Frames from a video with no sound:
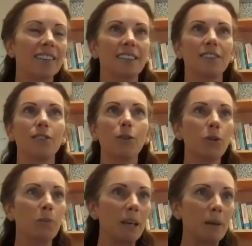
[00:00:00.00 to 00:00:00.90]
and all
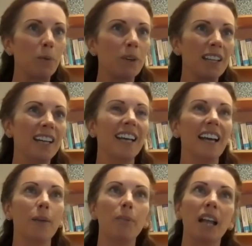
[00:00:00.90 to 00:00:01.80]
the people within it
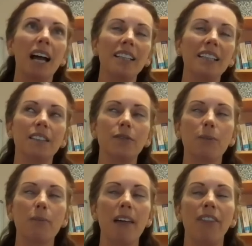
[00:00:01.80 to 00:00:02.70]
and apply these
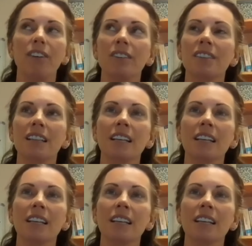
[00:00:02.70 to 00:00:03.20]
different methods.